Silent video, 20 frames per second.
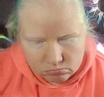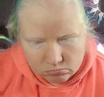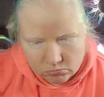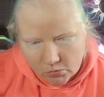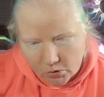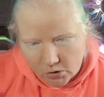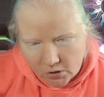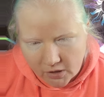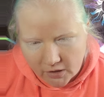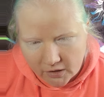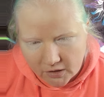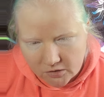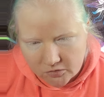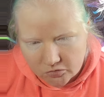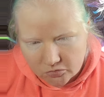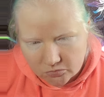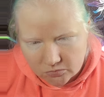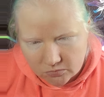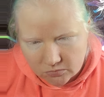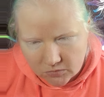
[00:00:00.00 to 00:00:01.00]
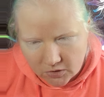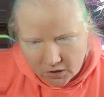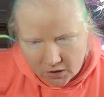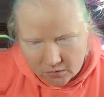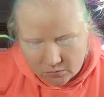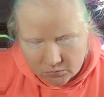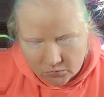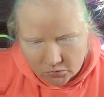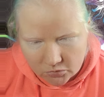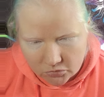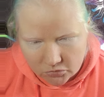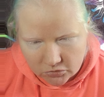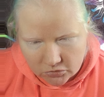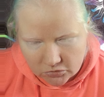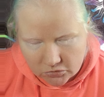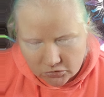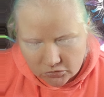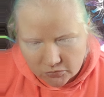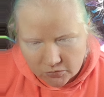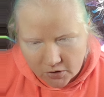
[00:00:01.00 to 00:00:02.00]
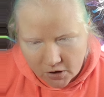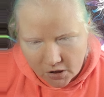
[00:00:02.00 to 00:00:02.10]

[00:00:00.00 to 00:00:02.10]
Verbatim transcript: well, I guess, yeah, mostly just for